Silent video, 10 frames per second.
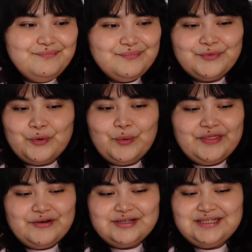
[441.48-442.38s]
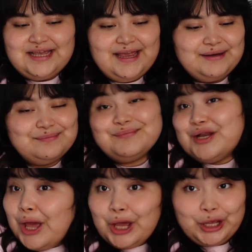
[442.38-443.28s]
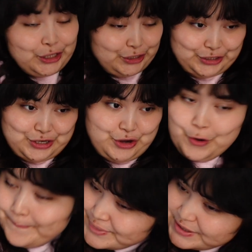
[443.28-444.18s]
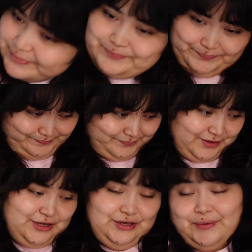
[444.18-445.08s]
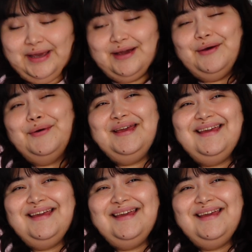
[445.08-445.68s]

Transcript: the weather is saying, nope, you ain't going.